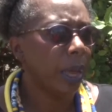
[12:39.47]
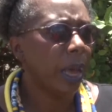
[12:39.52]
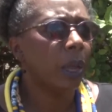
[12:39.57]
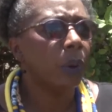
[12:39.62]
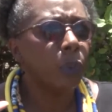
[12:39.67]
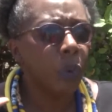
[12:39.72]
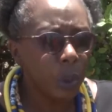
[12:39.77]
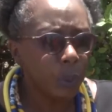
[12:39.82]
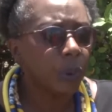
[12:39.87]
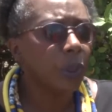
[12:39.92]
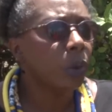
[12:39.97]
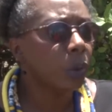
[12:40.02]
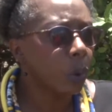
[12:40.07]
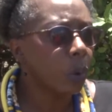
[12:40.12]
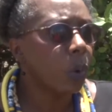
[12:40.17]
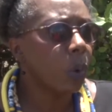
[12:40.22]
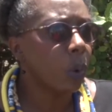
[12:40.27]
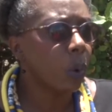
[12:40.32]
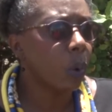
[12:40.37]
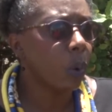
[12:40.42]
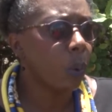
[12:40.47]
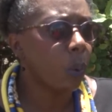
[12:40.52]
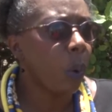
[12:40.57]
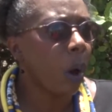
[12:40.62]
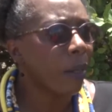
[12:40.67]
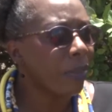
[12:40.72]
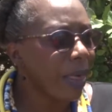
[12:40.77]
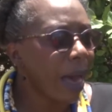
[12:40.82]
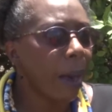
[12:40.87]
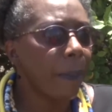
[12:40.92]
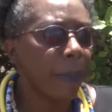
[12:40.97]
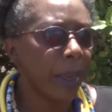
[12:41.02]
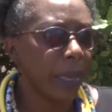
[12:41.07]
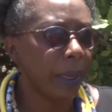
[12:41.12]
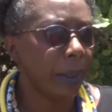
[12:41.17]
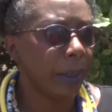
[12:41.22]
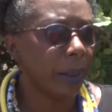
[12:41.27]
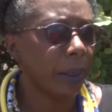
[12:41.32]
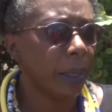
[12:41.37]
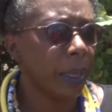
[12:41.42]
And we would know what that
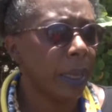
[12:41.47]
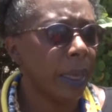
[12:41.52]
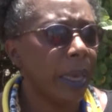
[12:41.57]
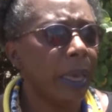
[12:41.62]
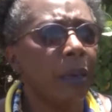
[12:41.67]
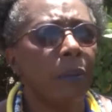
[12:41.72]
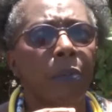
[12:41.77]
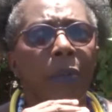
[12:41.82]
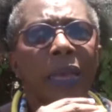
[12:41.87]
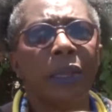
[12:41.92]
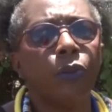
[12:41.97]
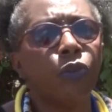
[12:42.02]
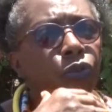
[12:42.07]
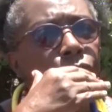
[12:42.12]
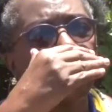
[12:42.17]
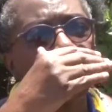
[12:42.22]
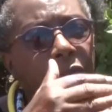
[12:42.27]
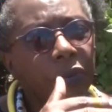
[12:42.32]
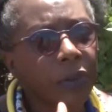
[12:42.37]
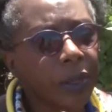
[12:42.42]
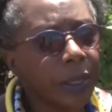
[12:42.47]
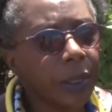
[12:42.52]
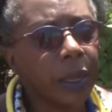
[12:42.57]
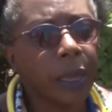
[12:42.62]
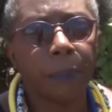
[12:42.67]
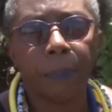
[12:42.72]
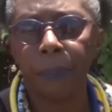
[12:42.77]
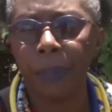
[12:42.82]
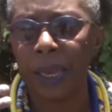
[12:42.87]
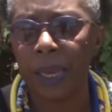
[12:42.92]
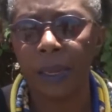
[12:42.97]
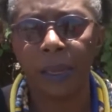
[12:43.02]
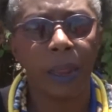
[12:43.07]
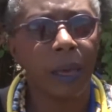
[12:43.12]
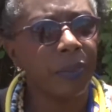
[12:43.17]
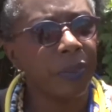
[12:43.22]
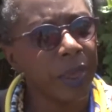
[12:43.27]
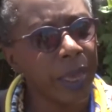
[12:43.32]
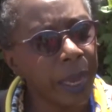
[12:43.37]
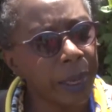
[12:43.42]
meant. It meant trusting and paying
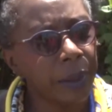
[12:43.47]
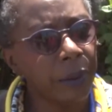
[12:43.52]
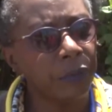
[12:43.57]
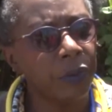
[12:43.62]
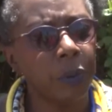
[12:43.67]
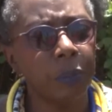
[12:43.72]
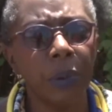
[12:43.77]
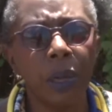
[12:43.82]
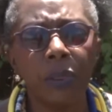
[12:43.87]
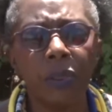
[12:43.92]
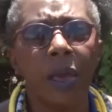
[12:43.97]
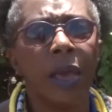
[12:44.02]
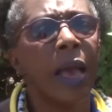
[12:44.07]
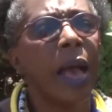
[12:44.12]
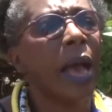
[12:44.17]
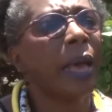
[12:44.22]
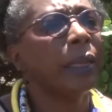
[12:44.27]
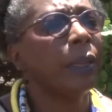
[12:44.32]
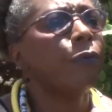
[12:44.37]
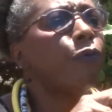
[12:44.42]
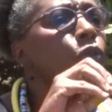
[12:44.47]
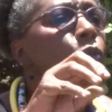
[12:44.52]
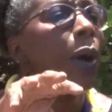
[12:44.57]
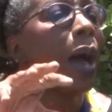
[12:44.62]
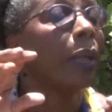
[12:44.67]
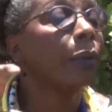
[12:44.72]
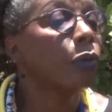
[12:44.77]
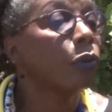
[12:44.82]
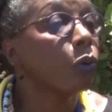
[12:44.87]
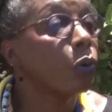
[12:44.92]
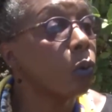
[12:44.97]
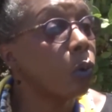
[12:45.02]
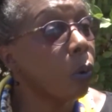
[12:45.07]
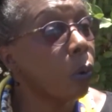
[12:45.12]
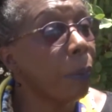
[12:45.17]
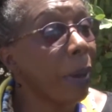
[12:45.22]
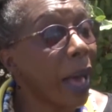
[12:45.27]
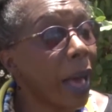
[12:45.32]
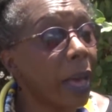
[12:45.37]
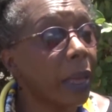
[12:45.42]
at the end of the month. And if you had to
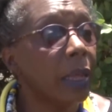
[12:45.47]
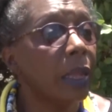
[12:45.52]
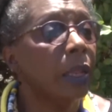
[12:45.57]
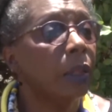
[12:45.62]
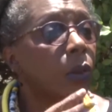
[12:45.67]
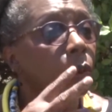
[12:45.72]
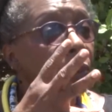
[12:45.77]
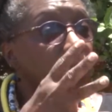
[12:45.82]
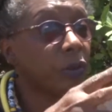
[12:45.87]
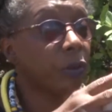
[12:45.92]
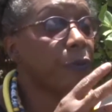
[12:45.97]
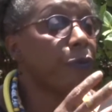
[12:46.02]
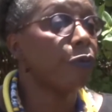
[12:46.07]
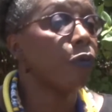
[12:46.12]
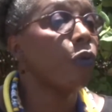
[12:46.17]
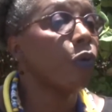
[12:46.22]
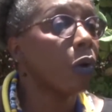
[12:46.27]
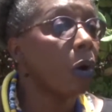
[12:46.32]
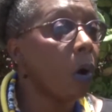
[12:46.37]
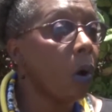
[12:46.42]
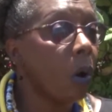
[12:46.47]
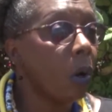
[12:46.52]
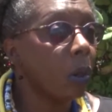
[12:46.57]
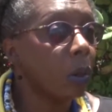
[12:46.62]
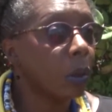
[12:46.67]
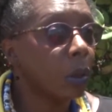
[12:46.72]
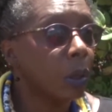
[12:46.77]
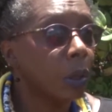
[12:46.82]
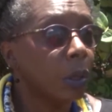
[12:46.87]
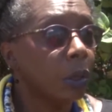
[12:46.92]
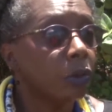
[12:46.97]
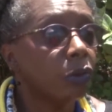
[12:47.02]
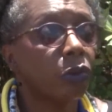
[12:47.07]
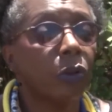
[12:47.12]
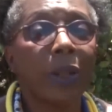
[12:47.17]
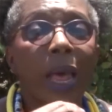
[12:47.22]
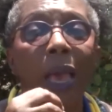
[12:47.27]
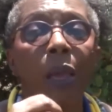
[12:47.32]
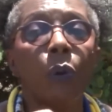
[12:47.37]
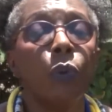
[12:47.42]
go back, there was a phone call.
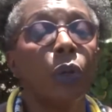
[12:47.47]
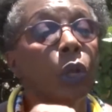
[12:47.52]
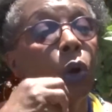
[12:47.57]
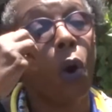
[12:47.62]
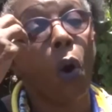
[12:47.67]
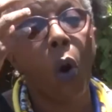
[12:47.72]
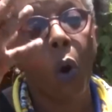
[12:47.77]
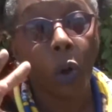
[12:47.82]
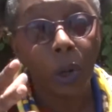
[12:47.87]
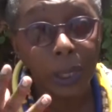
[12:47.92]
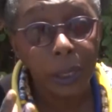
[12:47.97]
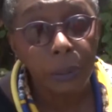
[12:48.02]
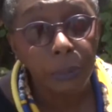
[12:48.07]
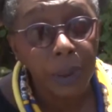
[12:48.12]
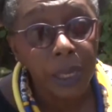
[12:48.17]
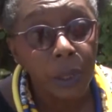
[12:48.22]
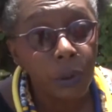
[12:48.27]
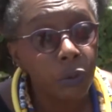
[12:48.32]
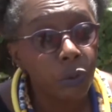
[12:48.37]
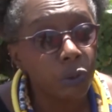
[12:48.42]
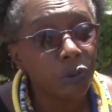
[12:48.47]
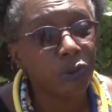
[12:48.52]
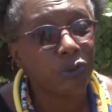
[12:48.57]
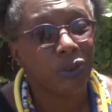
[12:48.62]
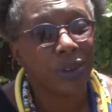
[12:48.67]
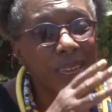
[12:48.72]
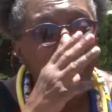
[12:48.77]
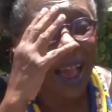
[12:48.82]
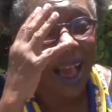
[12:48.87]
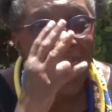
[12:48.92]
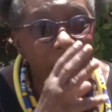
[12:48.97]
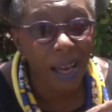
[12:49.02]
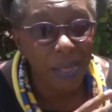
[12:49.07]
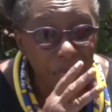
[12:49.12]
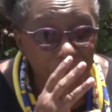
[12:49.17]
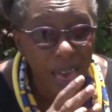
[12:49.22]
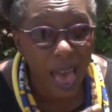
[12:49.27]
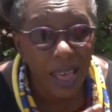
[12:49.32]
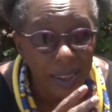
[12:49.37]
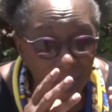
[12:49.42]
So that I would call in my grocery at
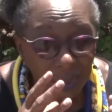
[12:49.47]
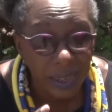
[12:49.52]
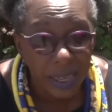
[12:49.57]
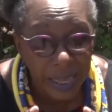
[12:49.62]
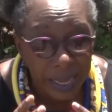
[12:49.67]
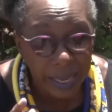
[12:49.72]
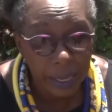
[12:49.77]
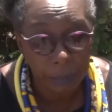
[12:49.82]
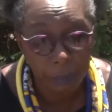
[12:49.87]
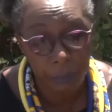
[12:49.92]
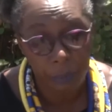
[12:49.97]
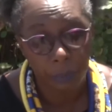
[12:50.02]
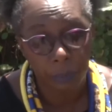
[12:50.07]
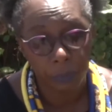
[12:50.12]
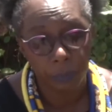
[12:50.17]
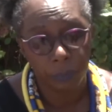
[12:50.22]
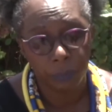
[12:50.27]
that time,